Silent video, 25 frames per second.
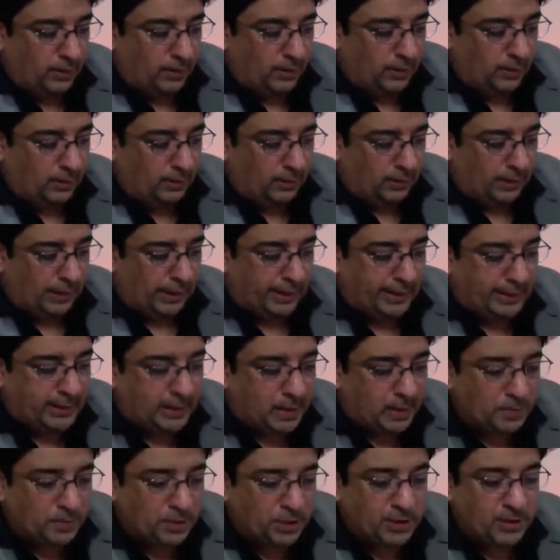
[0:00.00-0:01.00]
client
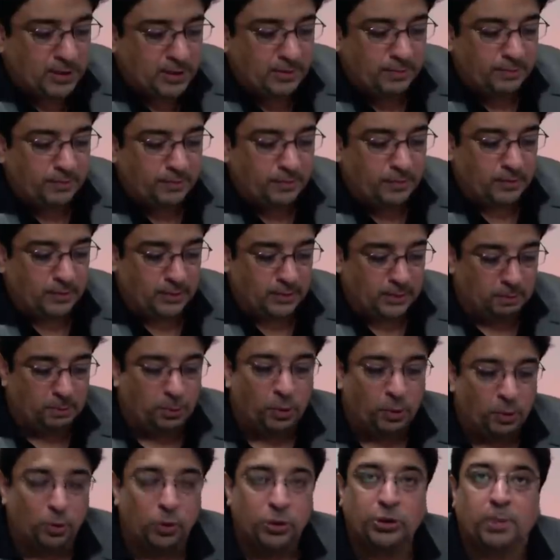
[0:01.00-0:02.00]
comes in, they
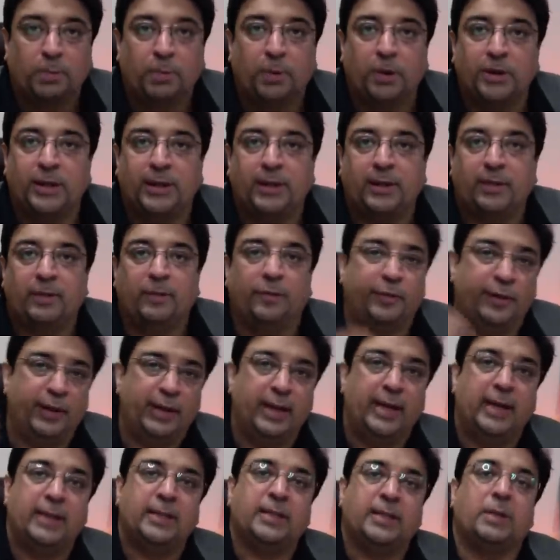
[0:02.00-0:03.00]
post a project,
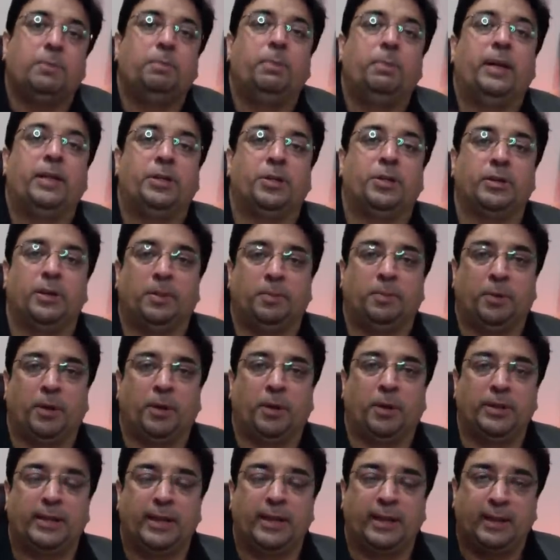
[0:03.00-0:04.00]
freelancer bids on the
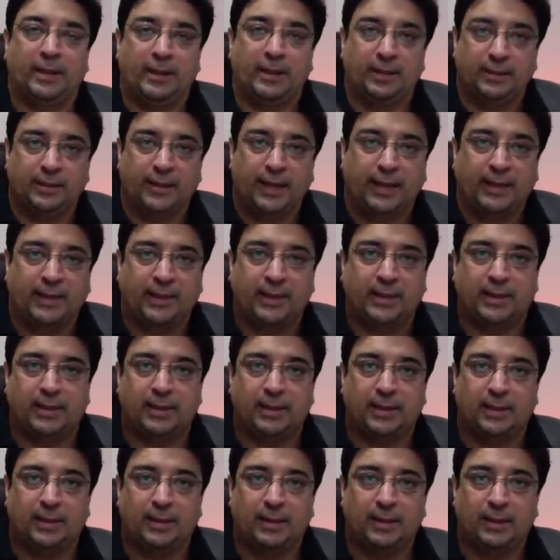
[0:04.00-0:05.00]
project.
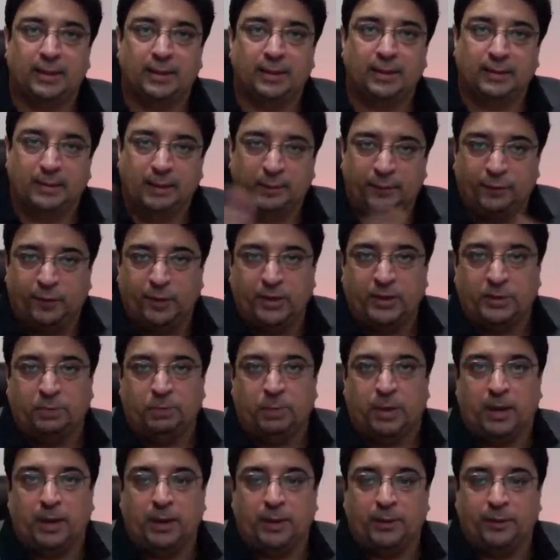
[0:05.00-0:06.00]
That's the
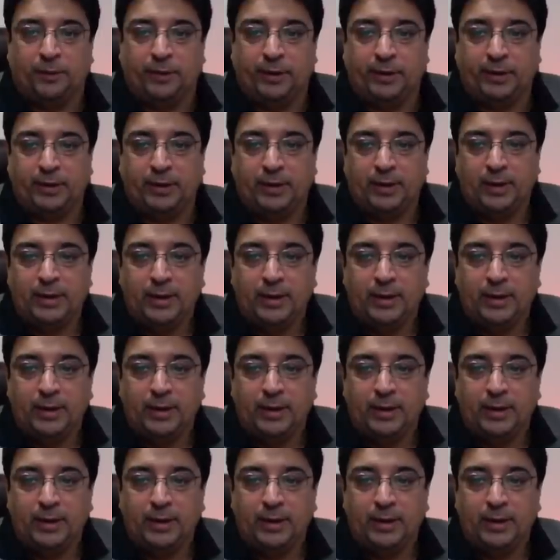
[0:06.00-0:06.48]
first part of it.